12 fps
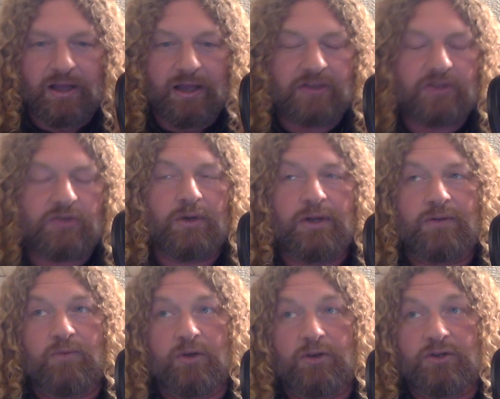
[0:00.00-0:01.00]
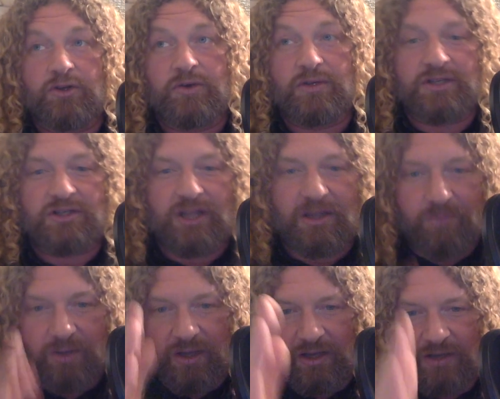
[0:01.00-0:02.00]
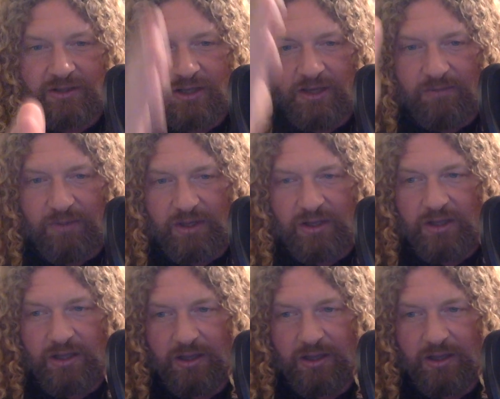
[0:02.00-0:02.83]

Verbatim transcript: and so it, what I'll do is each campaign is going to be